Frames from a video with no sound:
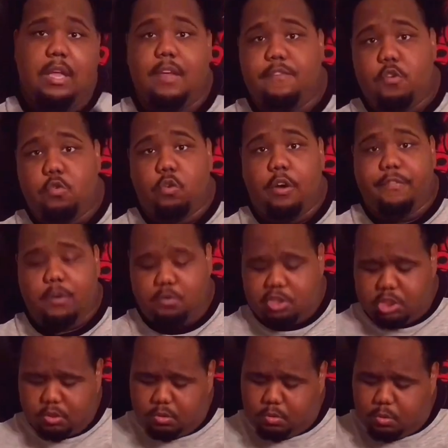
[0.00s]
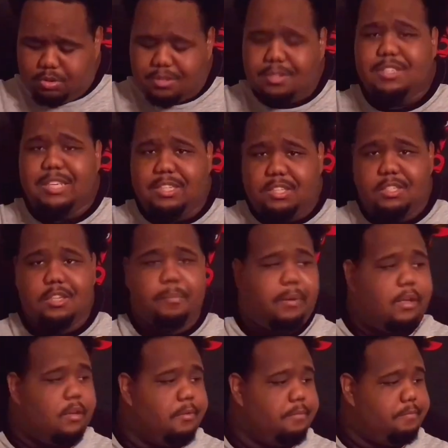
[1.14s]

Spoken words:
if you rough on shoes, get you a pair.